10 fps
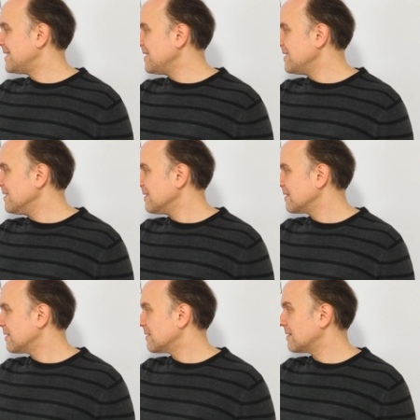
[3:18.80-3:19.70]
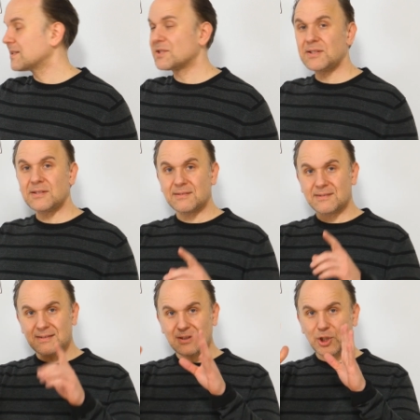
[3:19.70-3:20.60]
Die, it's
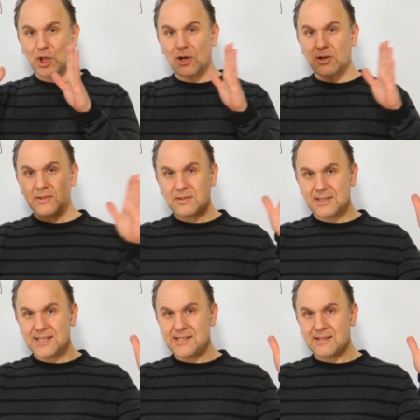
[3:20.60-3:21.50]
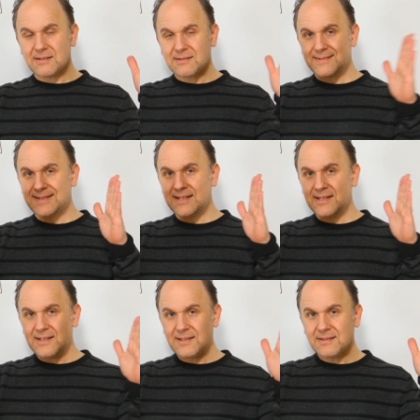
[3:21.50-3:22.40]
a long E.
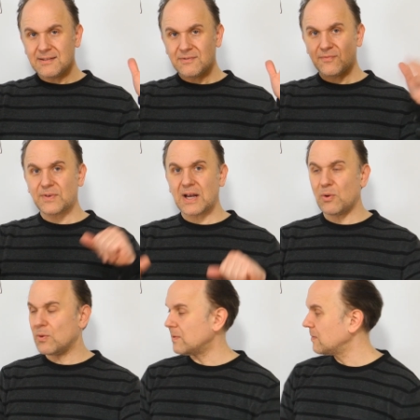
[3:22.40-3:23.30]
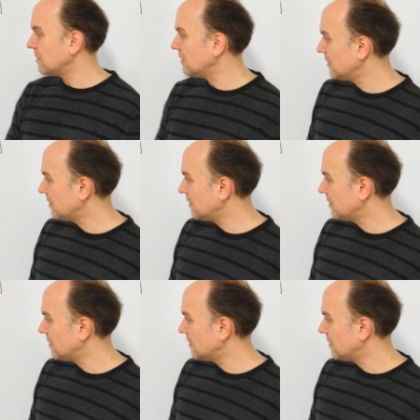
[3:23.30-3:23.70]
Die Frau.